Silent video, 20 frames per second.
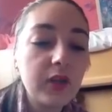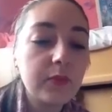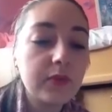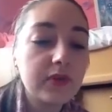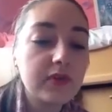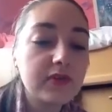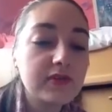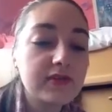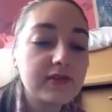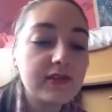
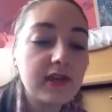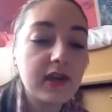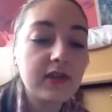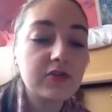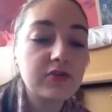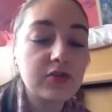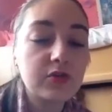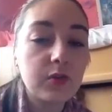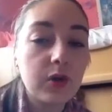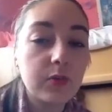Because the
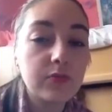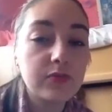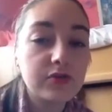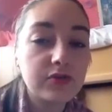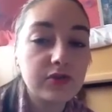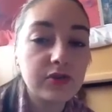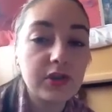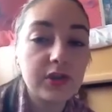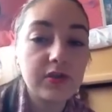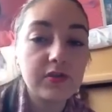textured one
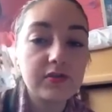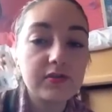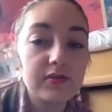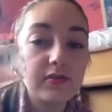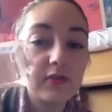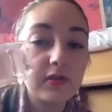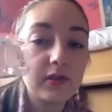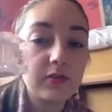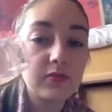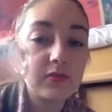was new,
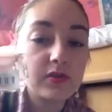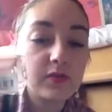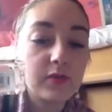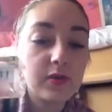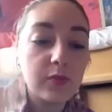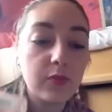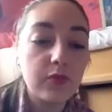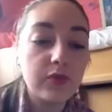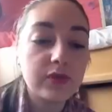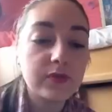so it was a
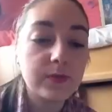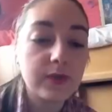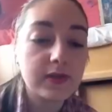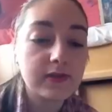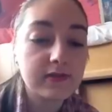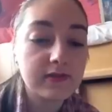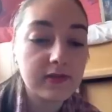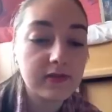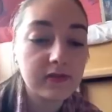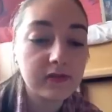bit more
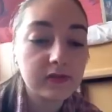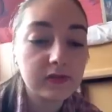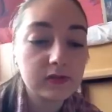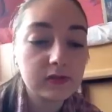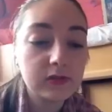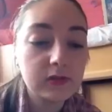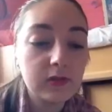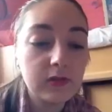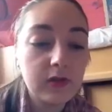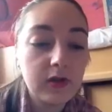expensive.
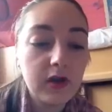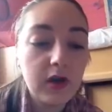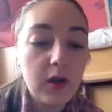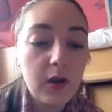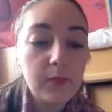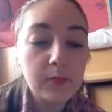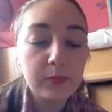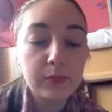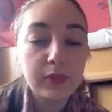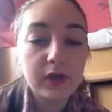
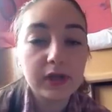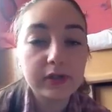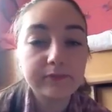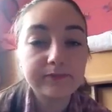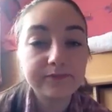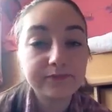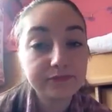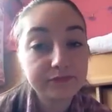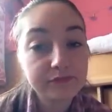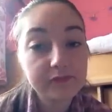But
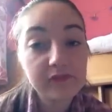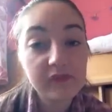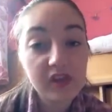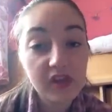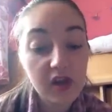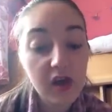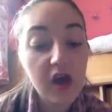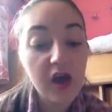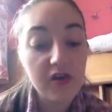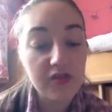
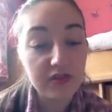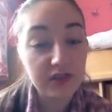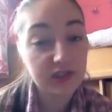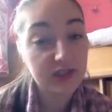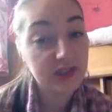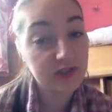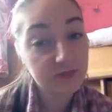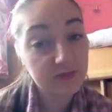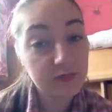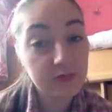I
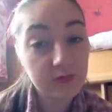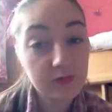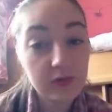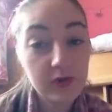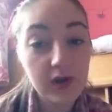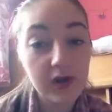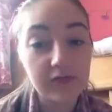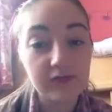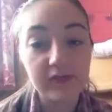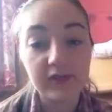think it was
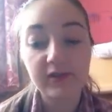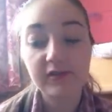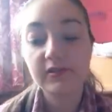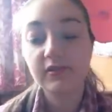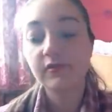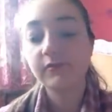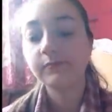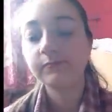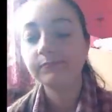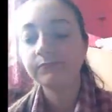worth it.